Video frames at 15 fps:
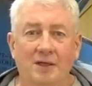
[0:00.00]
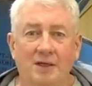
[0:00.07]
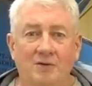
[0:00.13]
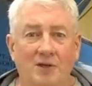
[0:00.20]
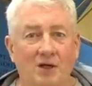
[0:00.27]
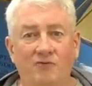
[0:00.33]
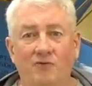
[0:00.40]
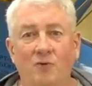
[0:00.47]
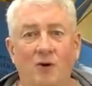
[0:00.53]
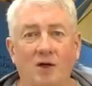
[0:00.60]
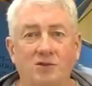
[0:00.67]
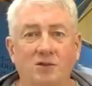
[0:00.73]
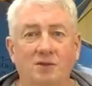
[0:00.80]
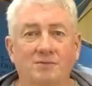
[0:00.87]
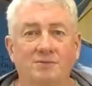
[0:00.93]
Thanks for
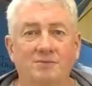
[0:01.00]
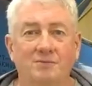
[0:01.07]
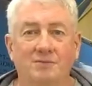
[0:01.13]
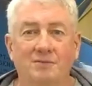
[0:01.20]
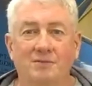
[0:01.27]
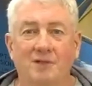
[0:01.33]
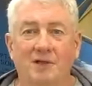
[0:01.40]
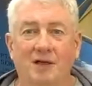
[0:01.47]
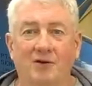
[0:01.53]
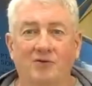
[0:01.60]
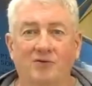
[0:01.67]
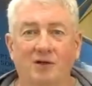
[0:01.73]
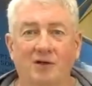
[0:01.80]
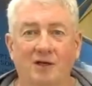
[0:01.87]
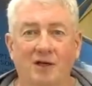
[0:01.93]
watching, and I'll
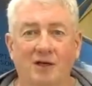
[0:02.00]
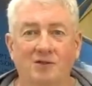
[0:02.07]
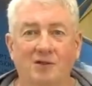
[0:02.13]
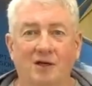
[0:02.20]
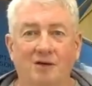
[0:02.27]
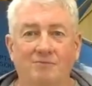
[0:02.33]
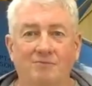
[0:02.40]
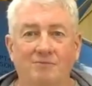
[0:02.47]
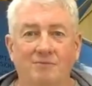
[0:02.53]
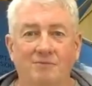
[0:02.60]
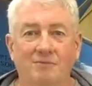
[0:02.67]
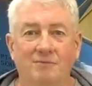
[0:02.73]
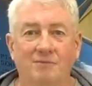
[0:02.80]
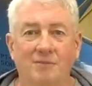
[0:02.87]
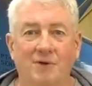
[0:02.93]
see you next time
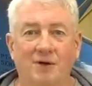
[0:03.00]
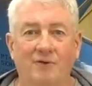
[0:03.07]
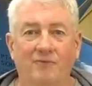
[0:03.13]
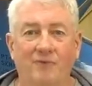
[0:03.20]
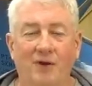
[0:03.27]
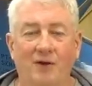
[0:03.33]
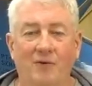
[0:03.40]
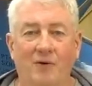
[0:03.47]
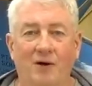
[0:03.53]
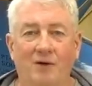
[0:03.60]
on Flyway.